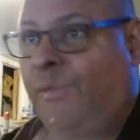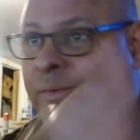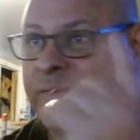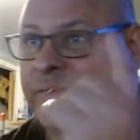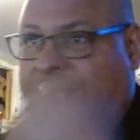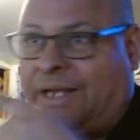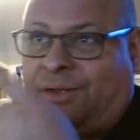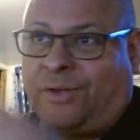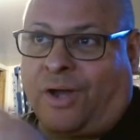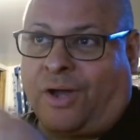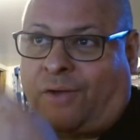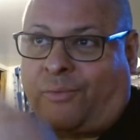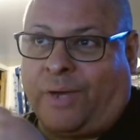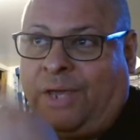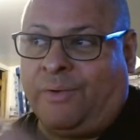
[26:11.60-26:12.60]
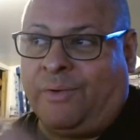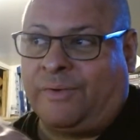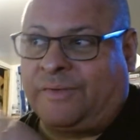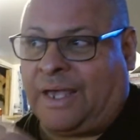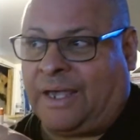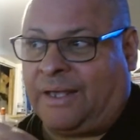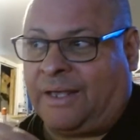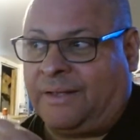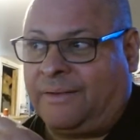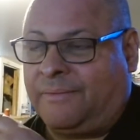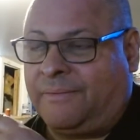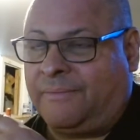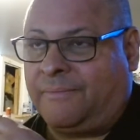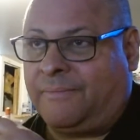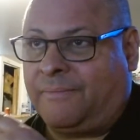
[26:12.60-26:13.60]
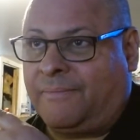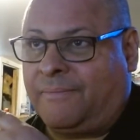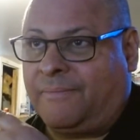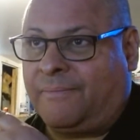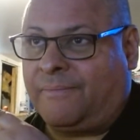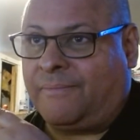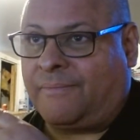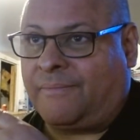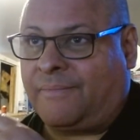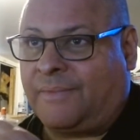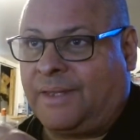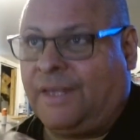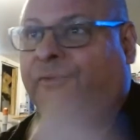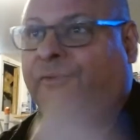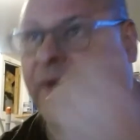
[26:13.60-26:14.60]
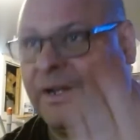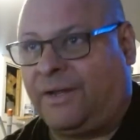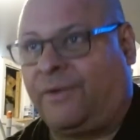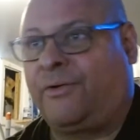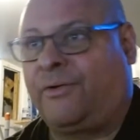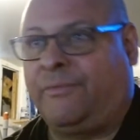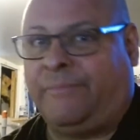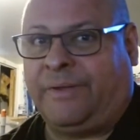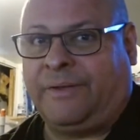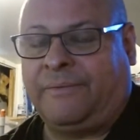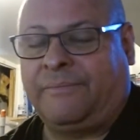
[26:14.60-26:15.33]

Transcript: getting dark where he was at. He finally heard me.